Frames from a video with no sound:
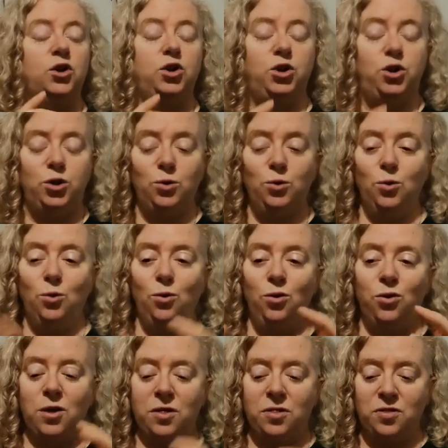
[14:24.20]

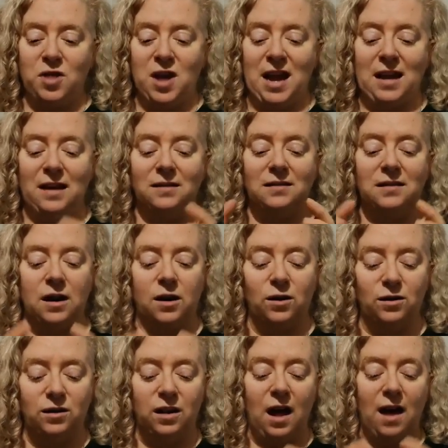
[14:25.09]
Do the things that
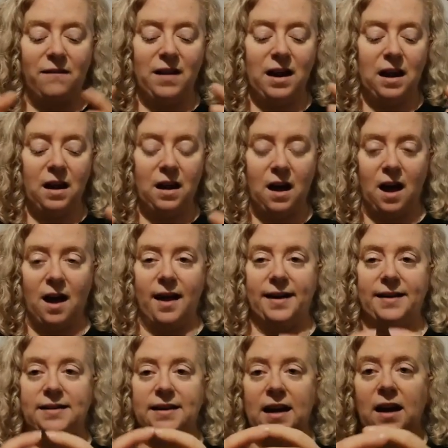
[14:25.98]
are loving,
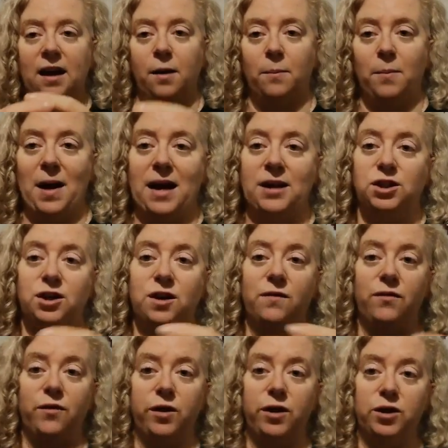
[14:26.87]
kind, and
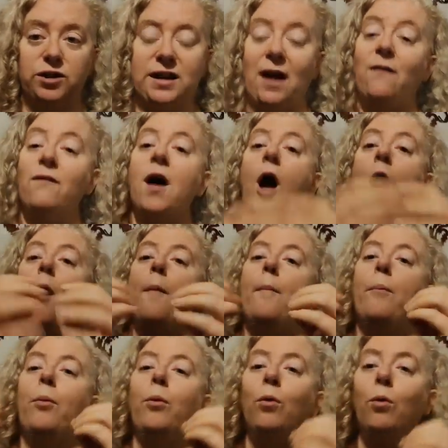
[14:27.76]
compassionate for yourself.
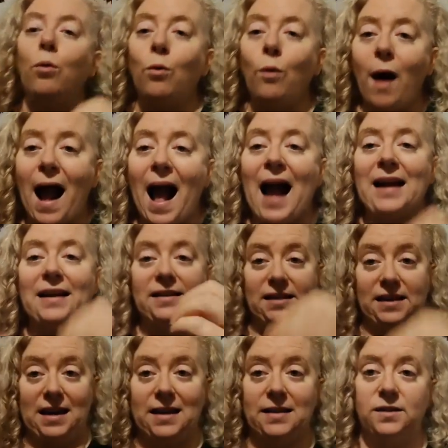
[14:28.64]

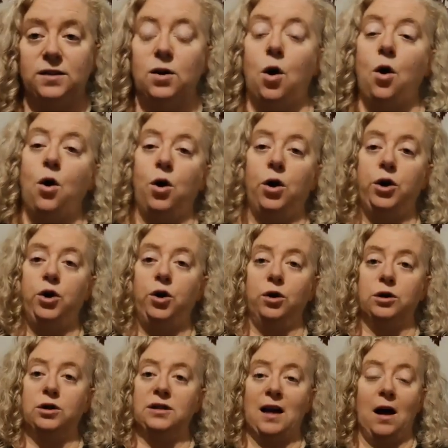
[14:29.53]
Practice on
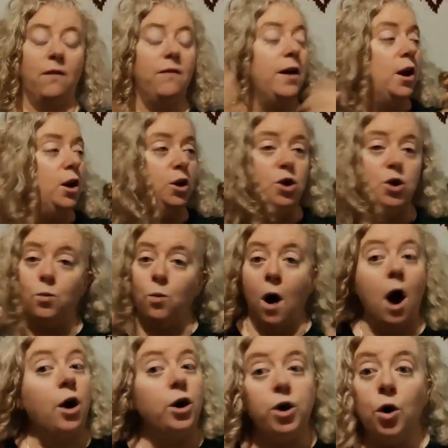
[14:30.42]
yourself. You
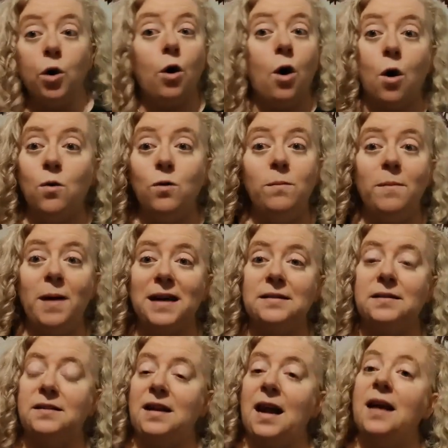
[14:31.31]
are your own
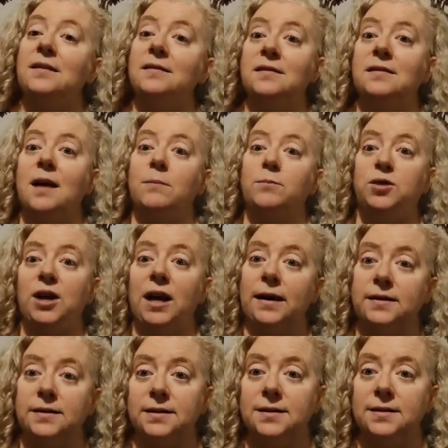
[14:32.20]
best test
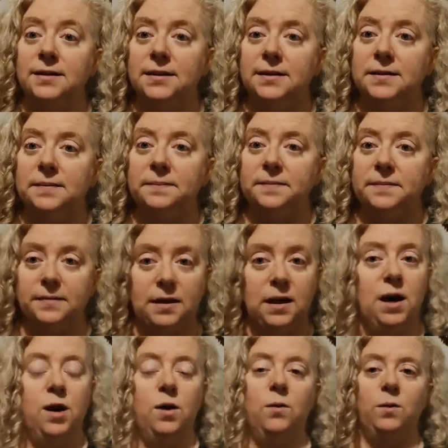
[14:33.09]
subject.
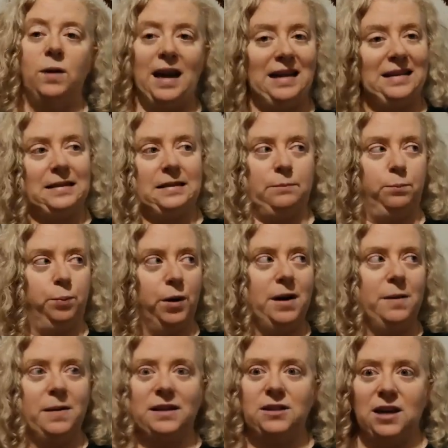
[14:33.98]
You know, it's
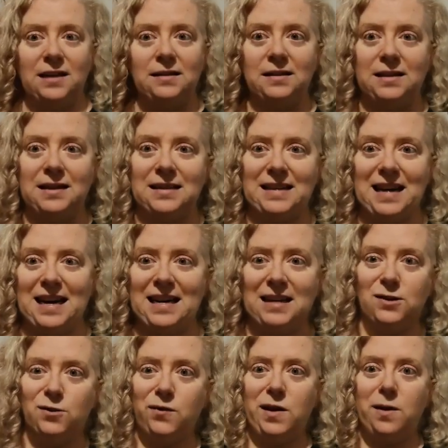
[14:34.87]
pretty much
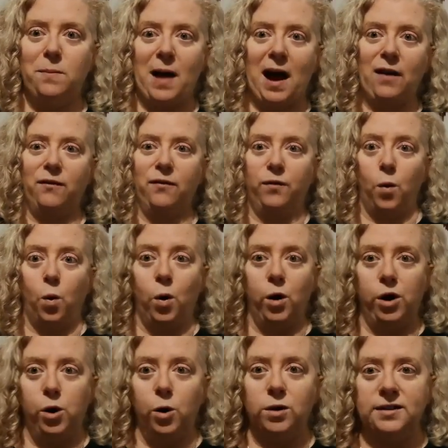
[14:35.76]
instantaneous feedback for
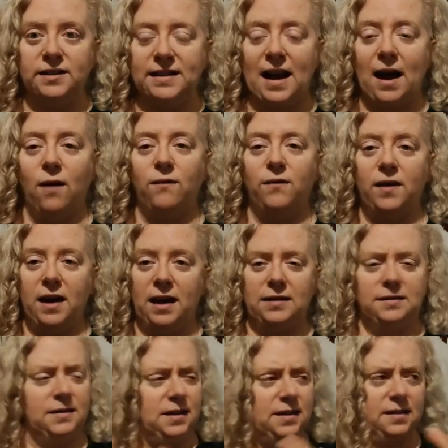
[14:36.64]
yourself.
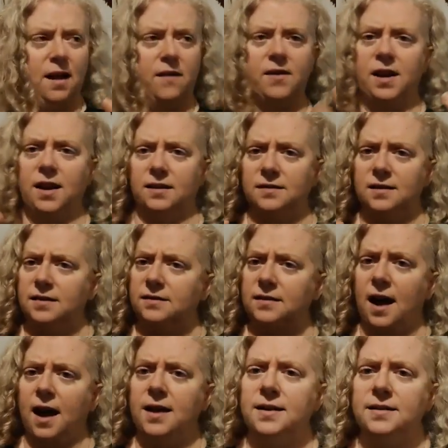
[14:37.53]
Is this loving? Is this
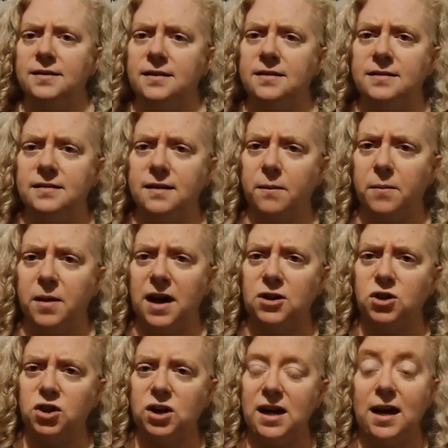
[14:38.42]
kind? Is this
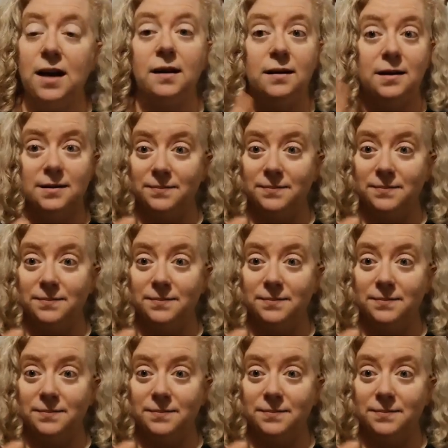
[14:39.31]
compassionate?